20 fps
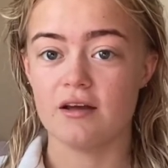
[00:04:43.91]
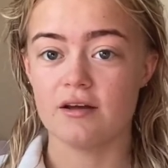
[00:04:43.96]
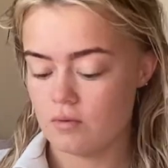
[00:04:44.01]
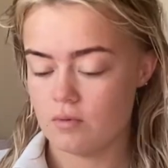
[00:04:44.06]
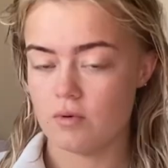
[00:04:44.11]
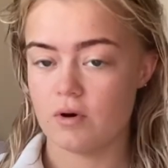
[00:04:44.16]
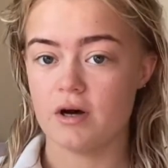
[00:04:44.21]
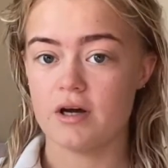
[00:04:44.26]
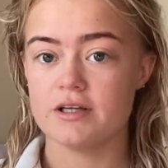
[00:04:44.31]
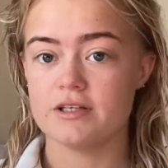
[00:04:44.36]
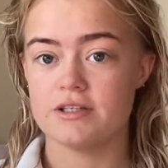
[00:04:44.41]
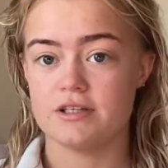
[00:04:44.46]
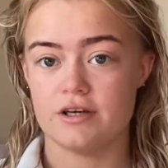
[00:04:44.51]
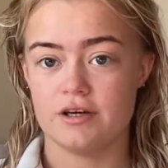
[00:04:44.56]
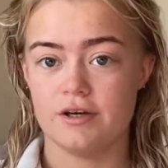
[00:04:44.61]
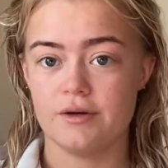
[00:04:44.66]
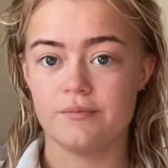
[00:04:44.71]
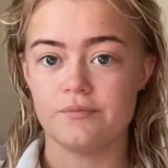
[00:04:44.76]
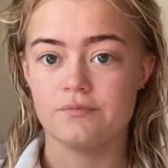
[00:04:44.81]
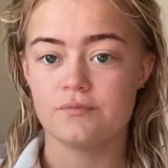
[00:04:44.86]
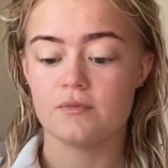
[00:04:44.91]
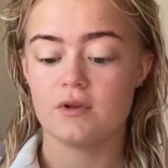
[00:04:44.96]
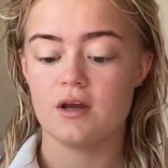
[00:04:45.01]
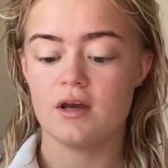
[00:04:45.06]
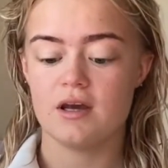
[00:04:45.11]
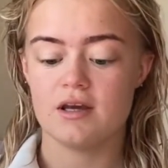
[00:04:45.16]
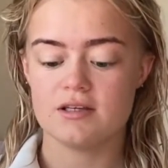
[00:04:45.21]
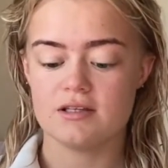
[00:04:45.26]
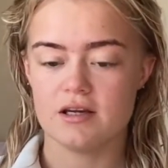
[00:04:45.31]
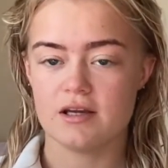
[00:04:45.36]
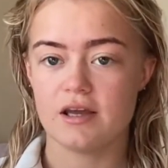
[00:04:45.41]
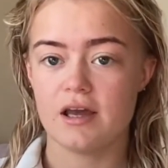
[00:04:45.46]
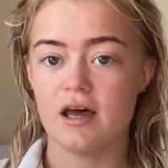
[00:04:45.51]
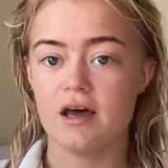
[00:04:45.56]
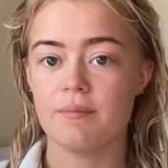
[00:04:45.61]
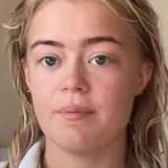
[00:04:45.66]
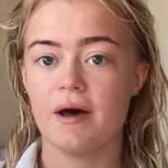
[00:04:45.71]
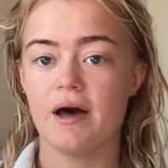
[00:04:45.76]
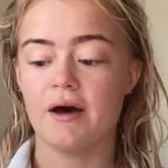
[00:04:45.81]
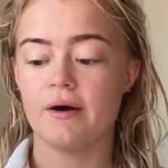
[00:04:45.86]
What I do is
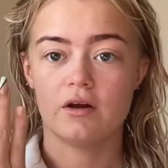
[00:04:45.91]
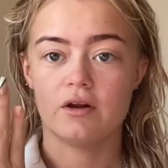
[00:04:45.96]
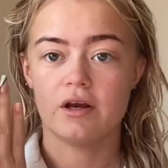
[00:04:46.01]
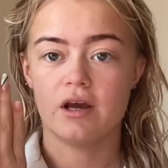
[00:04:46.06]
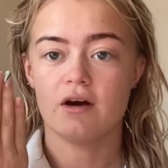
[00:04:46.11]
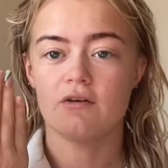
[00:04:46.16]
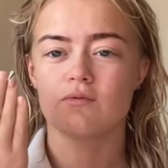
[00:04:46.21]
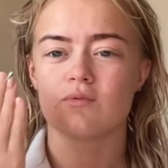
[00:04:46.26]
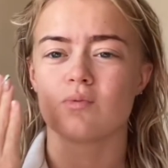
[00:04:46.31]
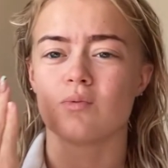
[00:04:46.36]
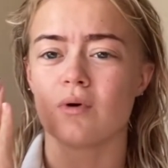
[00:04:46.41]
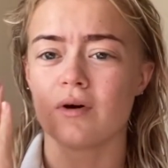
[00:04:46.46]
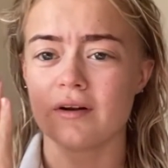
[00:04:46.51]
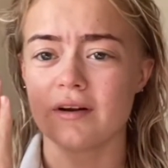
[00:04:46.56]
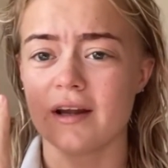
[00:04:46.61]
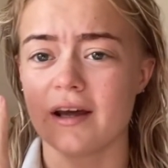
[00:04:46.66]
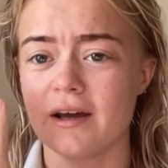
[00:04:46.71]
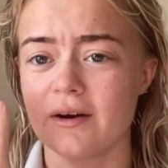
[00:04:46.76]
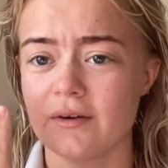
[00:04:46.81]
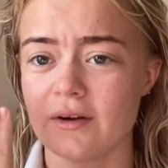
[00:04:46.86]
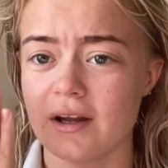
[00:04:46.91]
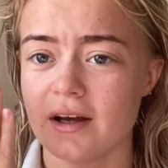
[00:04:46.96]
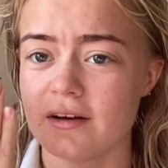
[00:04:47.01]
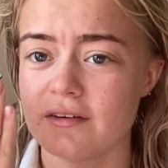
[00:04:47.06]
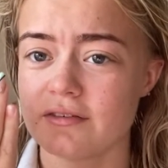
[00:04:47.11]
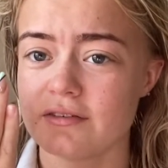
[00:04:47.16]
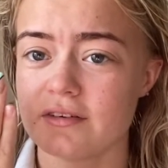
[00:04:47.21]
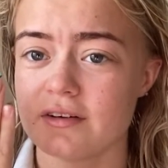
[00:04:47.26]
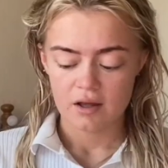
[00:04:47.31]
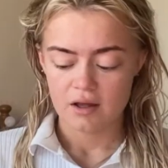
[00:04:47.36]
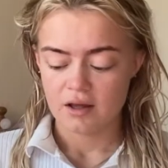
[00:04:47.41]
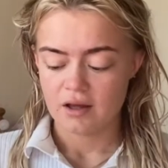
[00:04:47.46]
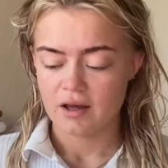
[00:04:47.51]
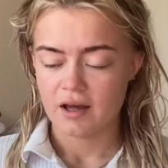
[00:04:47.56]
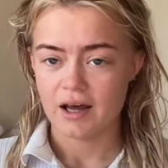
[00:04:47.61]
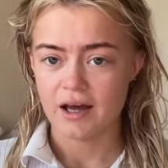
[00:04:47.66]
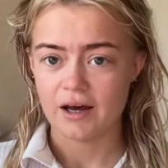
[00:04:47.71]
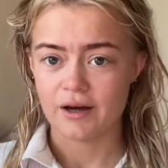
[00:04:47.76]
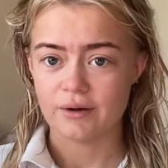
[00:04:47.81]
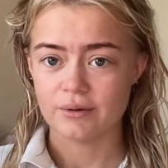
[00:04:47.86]
I only have one nail left.
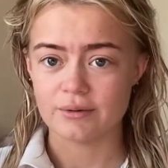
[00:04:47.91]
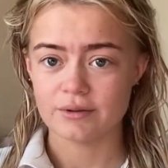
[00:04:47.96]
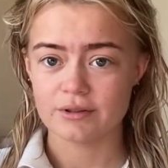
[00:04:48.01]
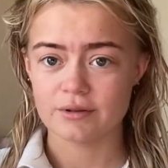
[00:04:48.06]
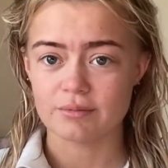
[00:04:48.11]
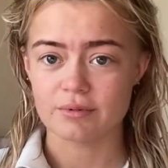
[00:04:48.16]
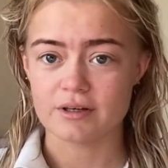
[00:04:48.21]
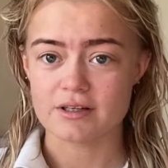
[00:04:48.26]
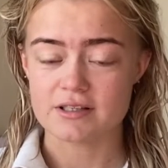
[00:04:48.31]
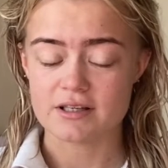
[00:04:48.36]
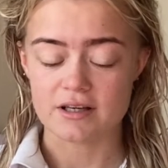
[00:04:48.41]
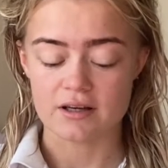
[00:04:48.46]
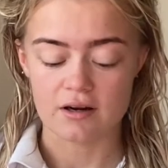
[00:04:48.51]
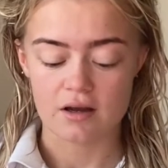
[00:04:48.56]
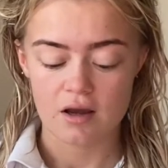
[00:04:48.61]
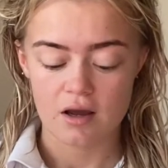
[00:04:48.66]
How depressing.